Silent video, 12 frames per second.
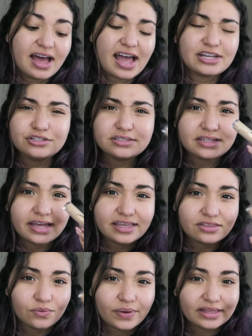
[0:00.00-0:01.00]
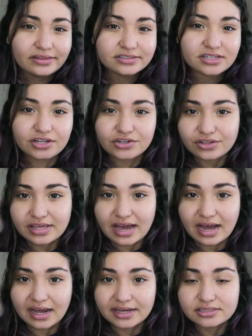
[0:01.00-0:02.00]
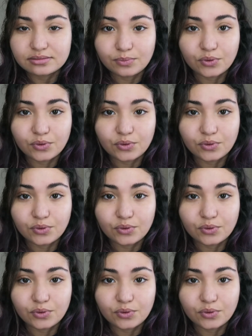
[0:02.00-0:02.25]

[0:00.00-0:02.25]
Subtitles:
I just like the way it looks under the eyes